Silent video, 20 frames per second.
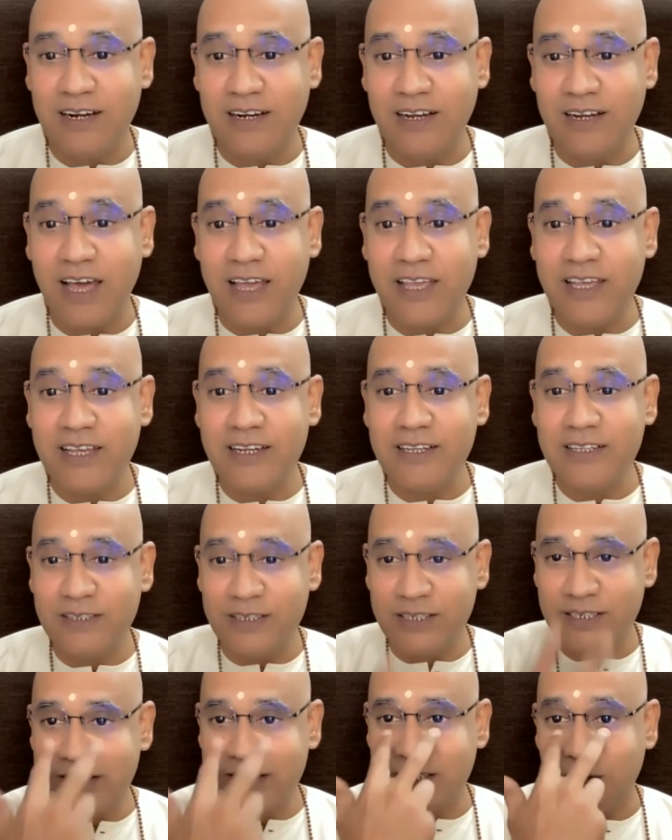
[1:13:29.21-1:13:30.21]
Nayana
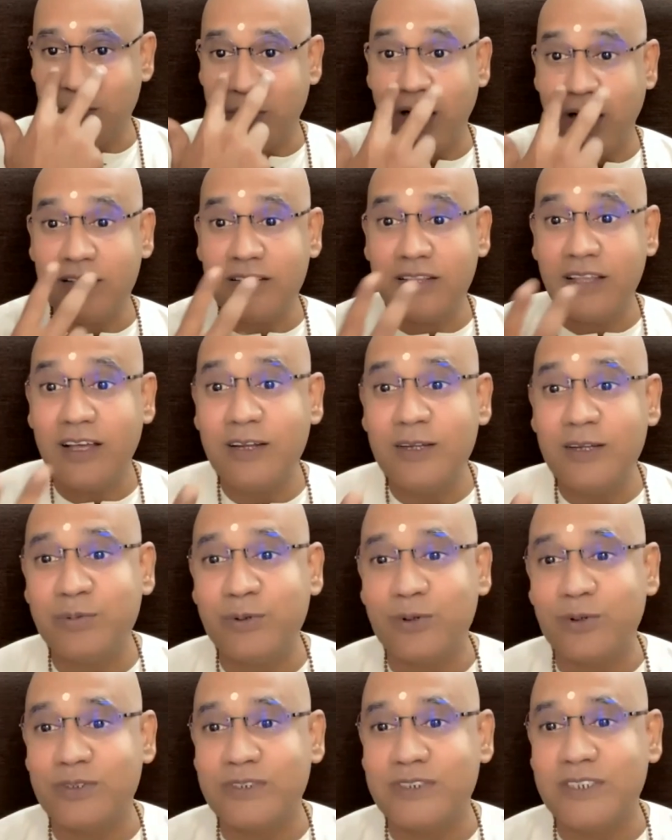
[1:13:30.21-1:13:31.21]
Diksha. Pathale
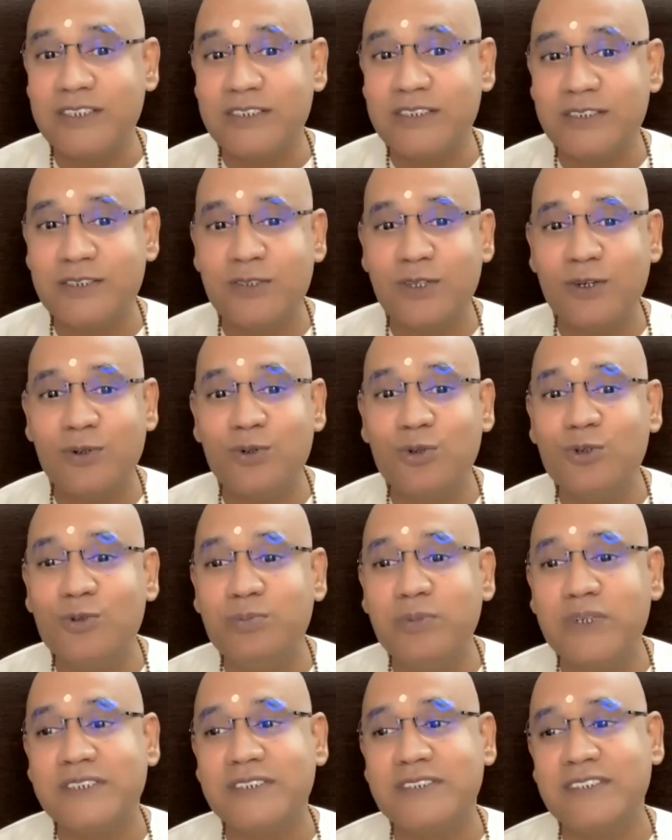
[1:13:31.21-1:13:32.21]
por. Just the Guru
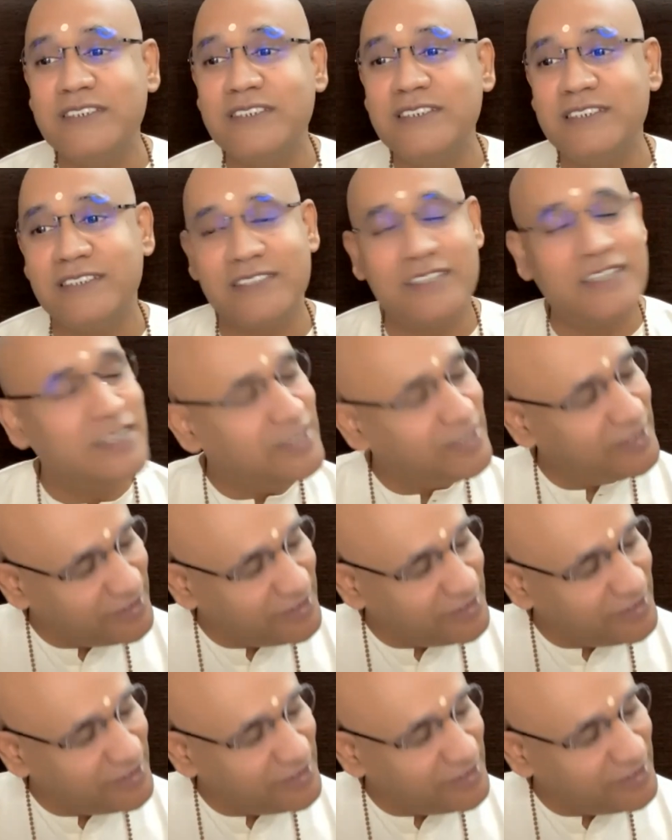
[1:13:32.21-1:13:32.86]
must see.